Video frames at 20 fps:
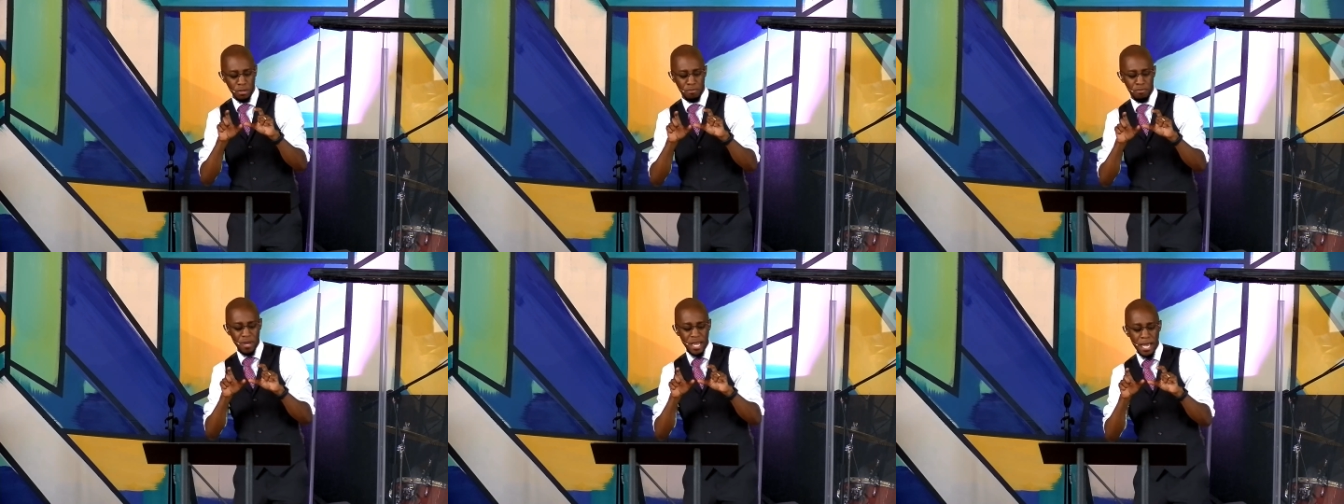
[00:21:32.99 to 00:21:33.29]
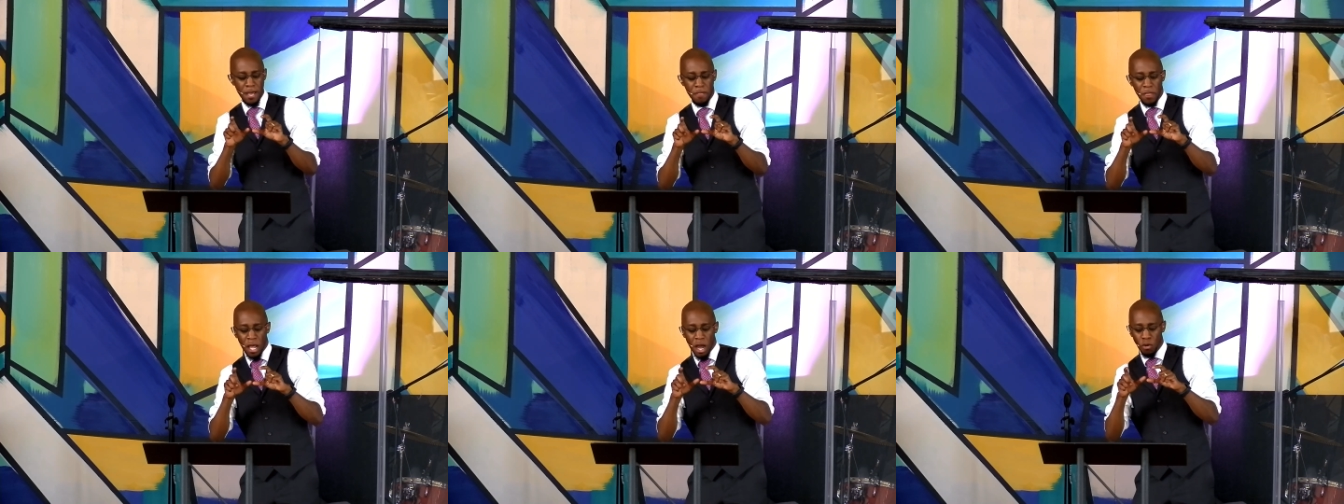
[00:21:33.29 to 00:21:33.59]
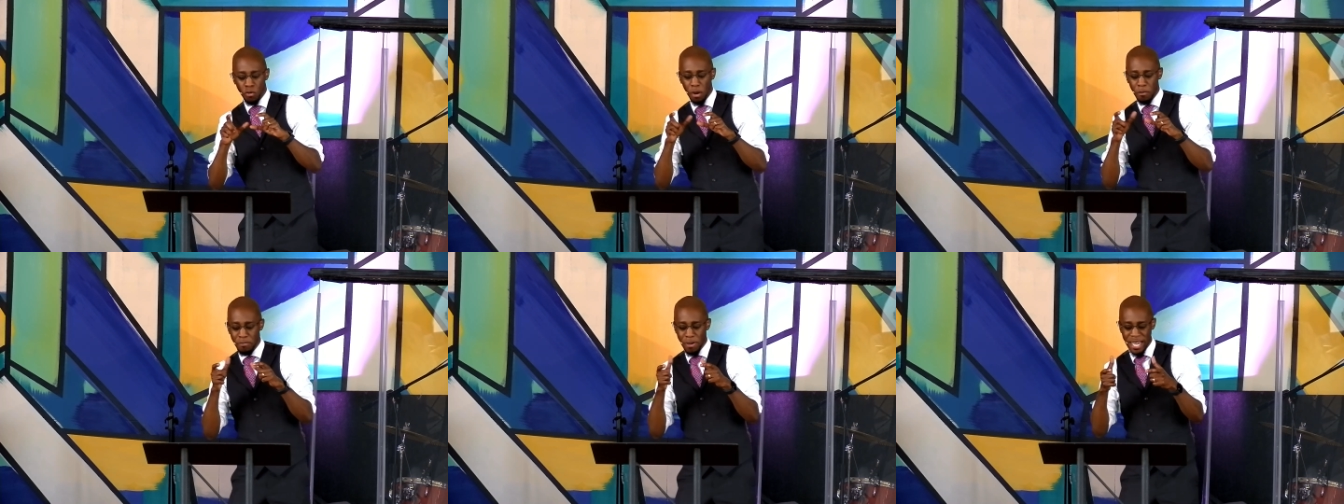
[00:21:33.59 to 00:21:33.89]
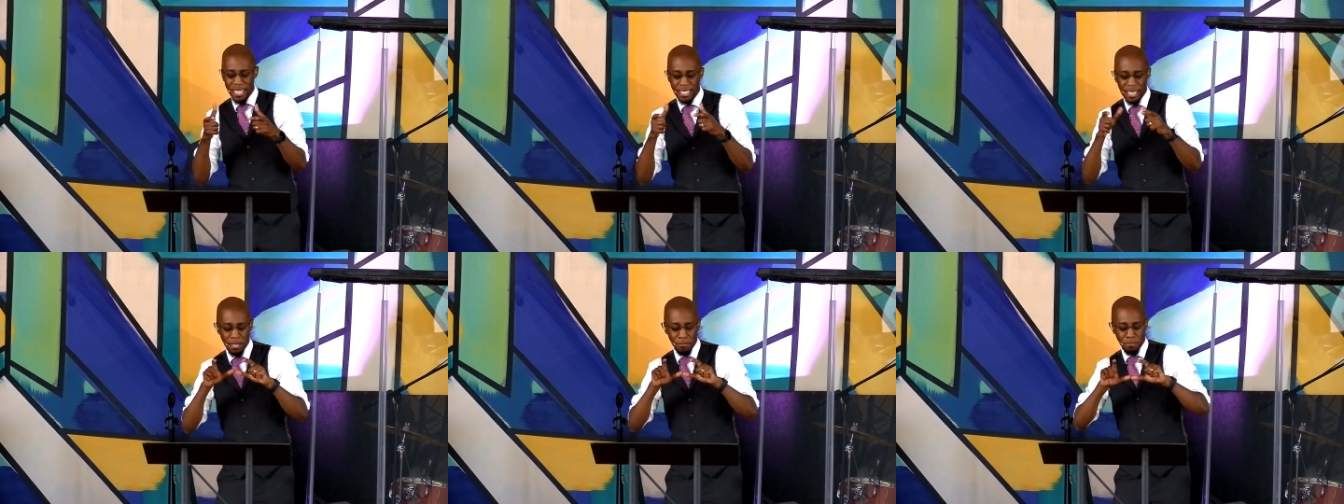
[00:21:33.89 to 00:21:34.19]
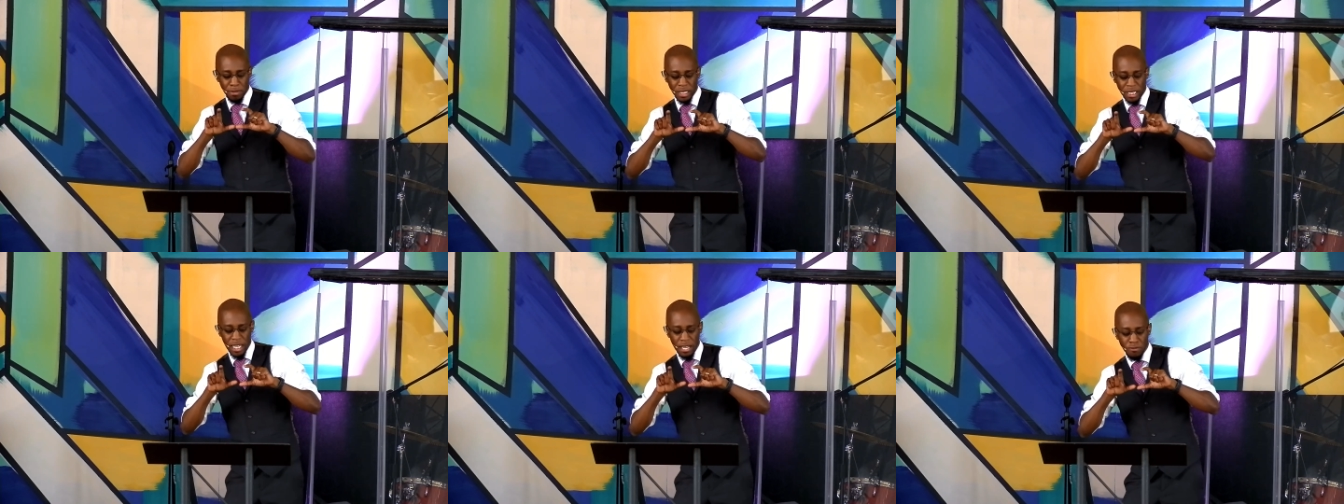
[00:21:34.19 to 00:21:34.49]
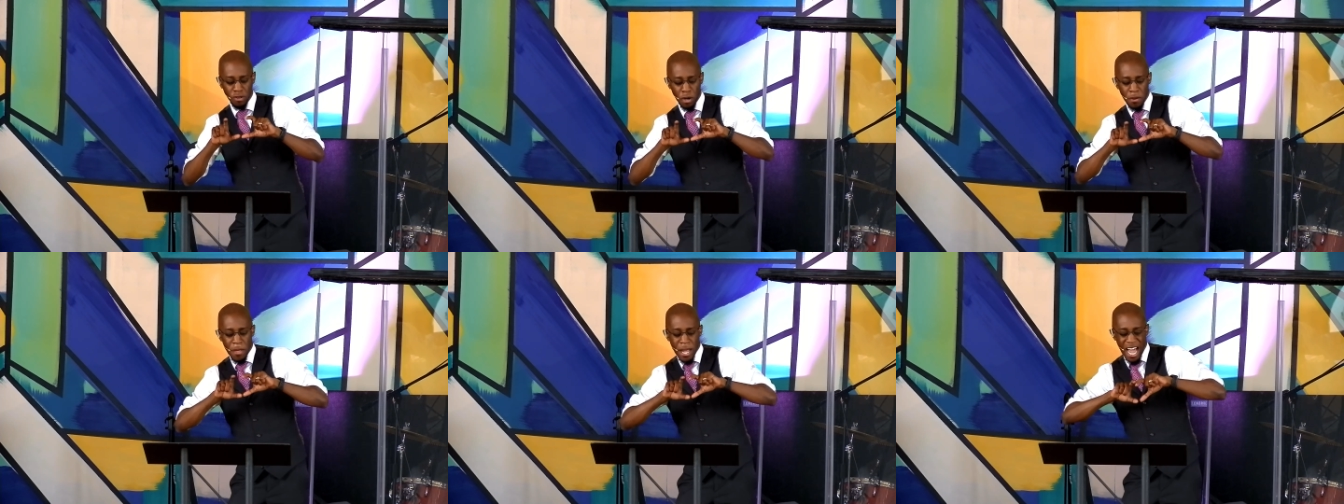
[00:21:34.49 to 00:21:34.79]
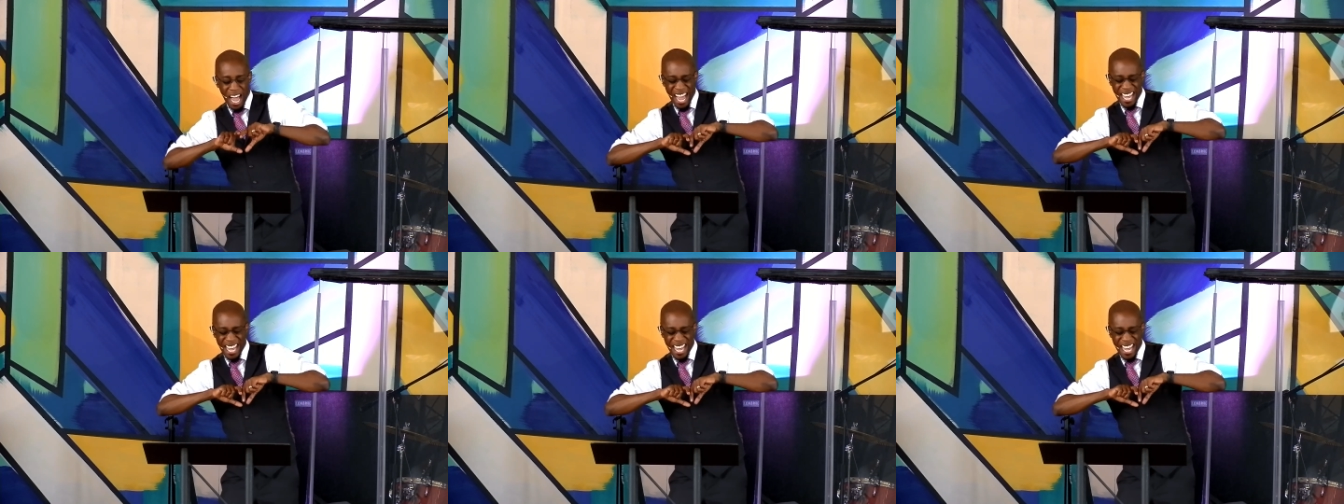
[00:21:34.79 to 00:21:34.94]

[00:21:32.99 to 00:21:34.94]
to be a repentant believer,